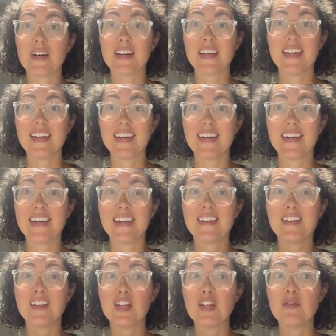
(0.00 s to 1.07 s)
Again,
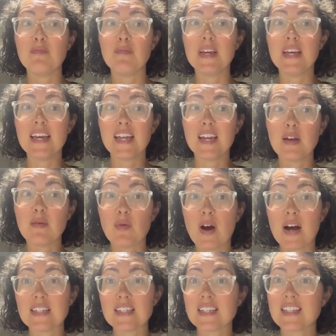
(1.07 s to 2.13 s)
the beginning
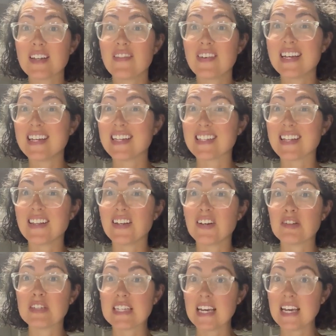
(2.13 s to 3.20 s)
process of it is a little
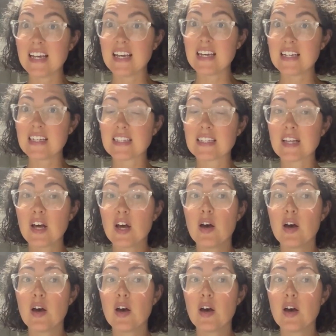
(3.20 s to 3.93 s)
tedious,